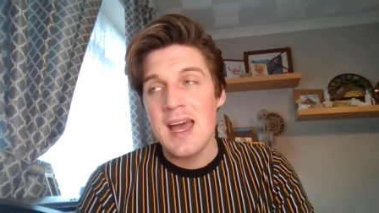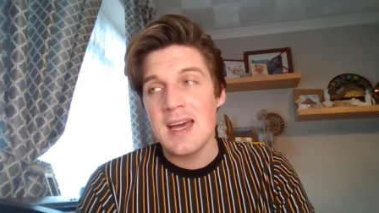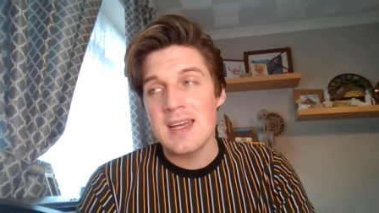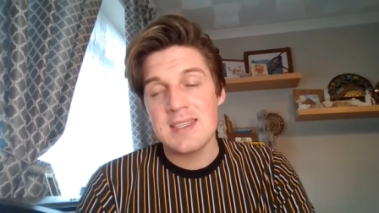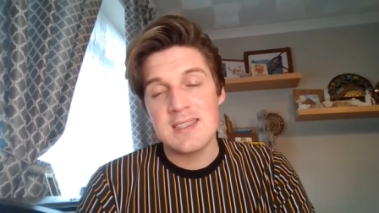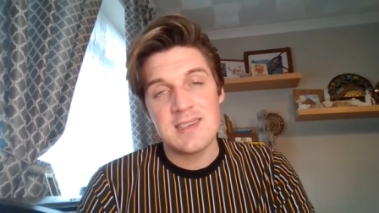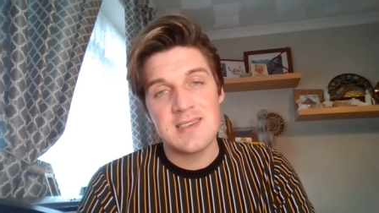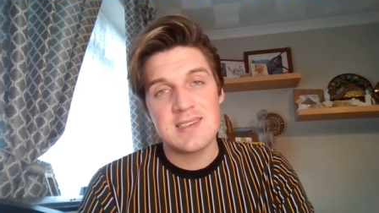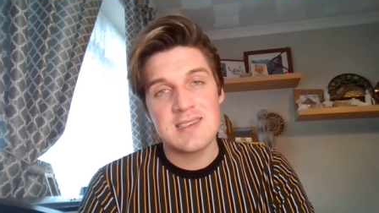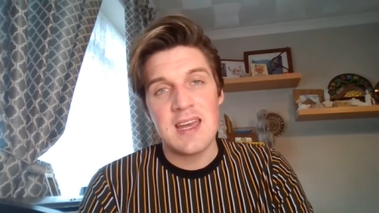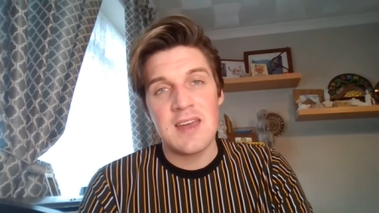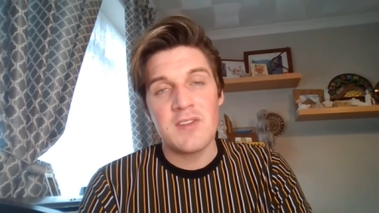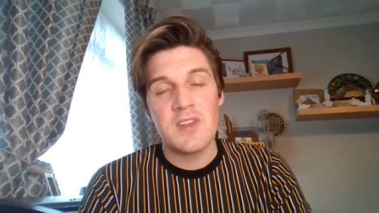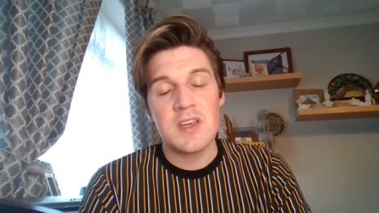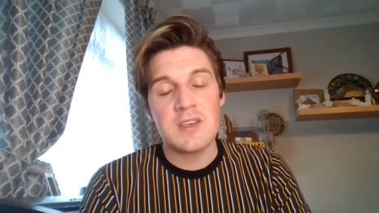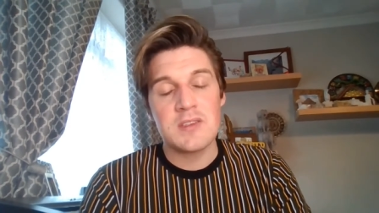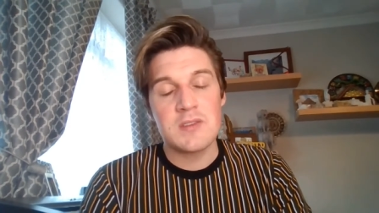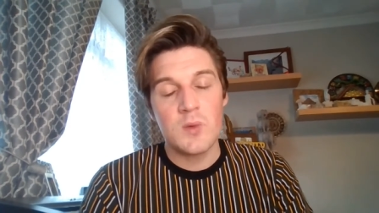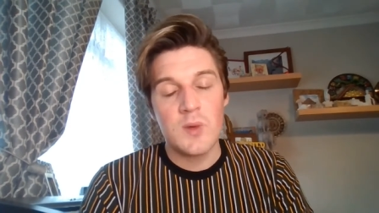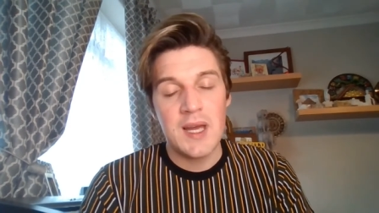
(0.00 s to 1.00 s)
And as I say, if
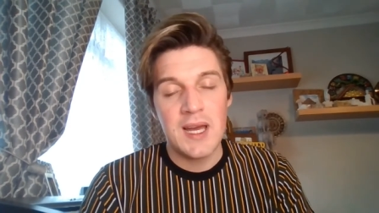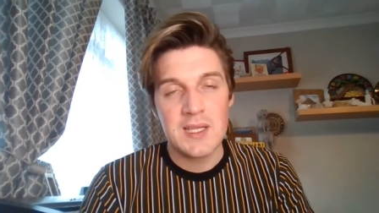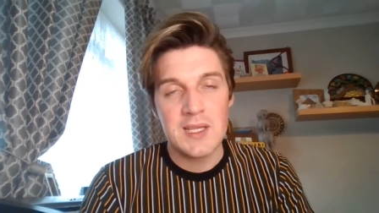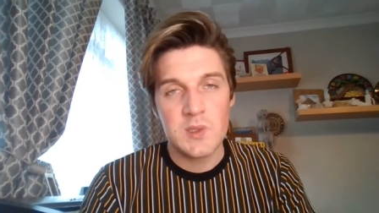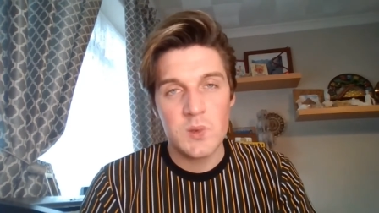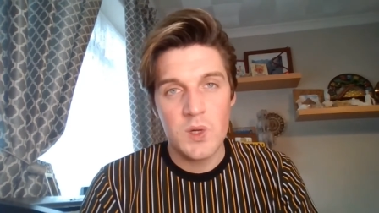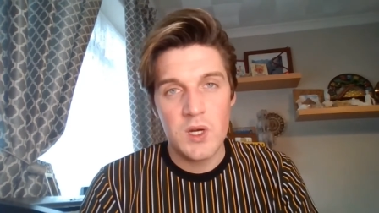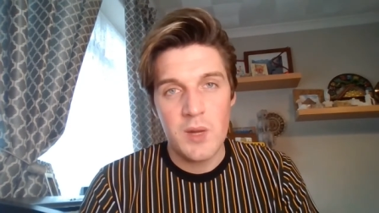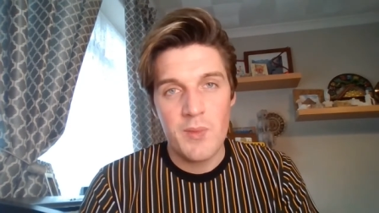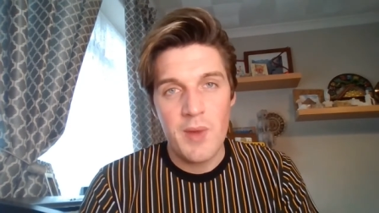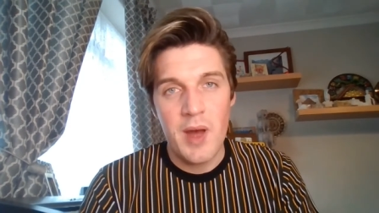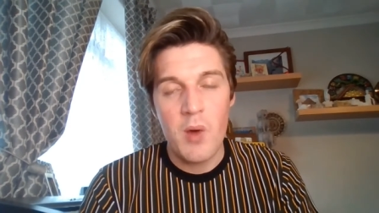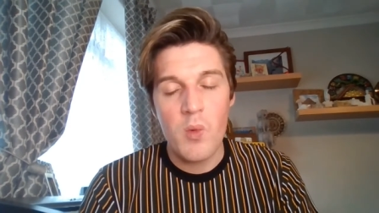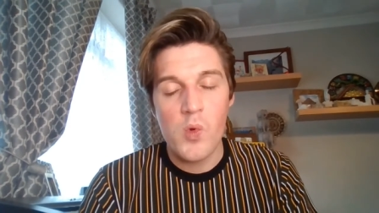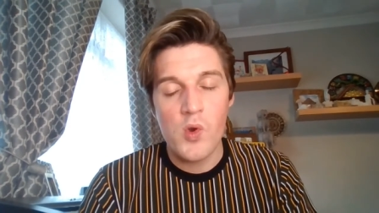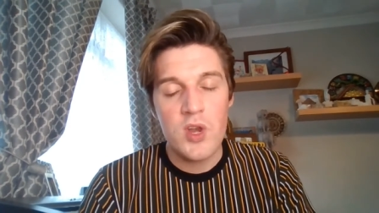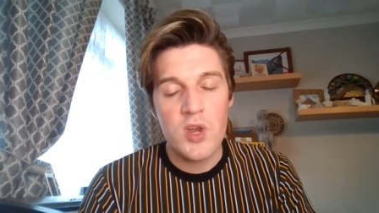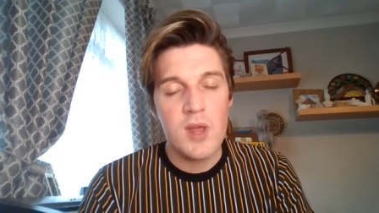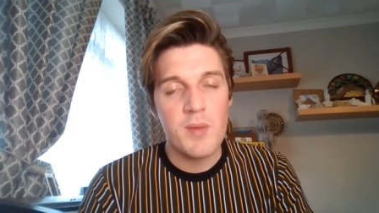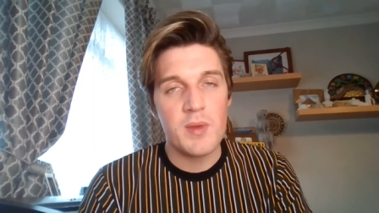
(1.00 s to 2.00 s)
that's all we have to worry about,
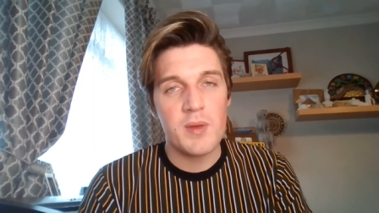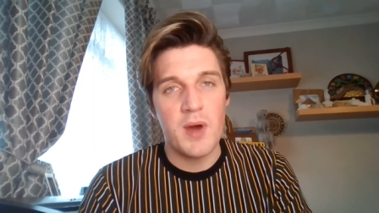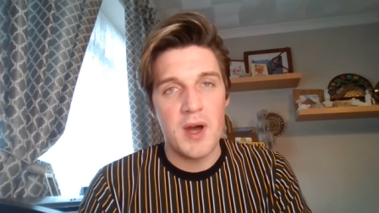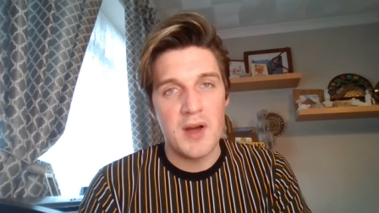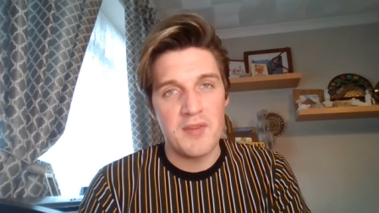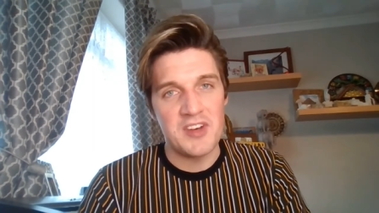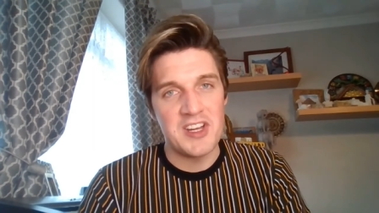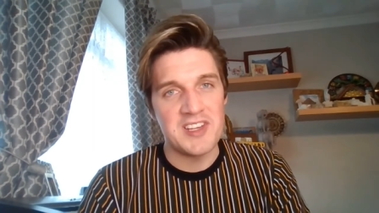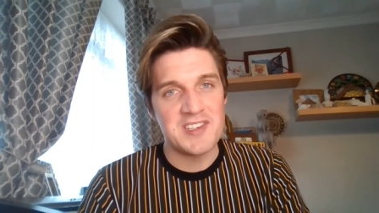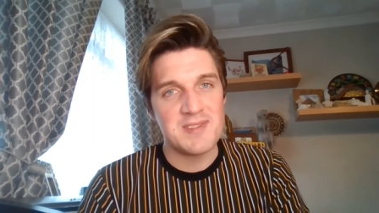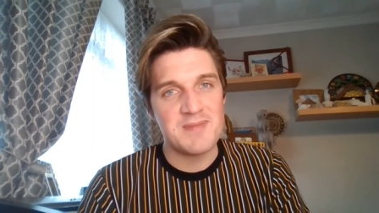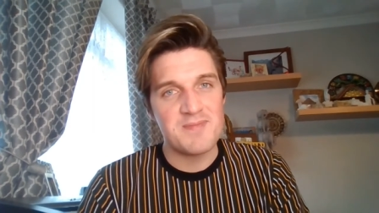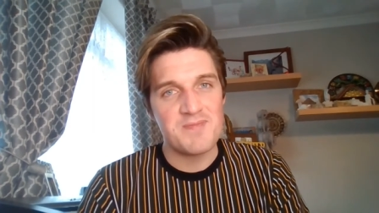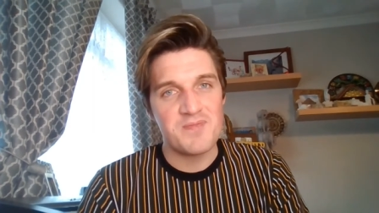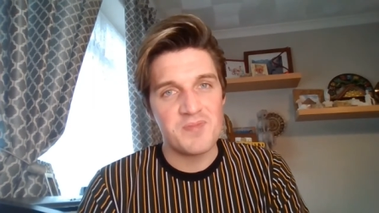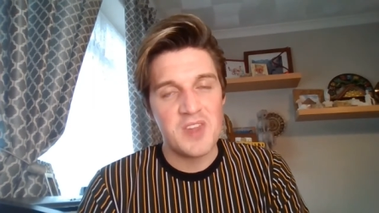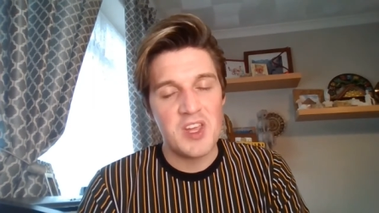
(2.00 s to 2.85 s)
wouldn't it be marvelous?